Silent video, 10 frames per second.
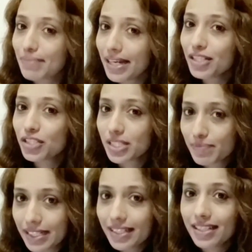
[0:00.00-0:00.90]

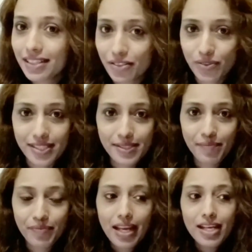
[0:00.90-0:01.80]
Spanish-speaking
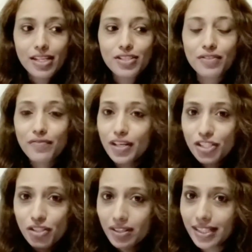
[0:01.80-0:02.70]
countries. So the
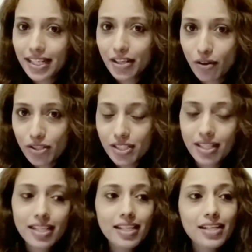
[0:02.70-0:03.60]
first shock that I
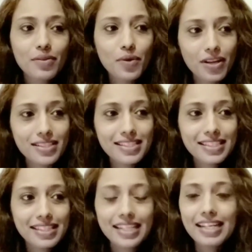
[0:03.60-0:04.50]
got
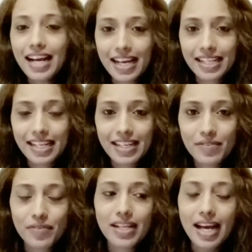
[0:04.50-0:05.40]
was that I
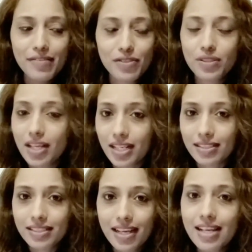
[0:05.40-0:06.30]
will have to
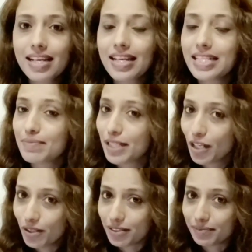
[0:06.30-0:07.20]
learn
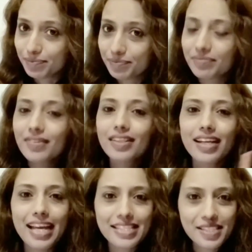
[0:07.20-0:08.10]
Español,
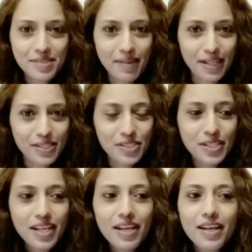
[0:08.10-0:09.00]
as in
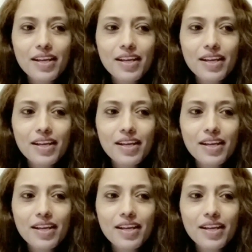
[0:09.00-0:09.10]
Spanish.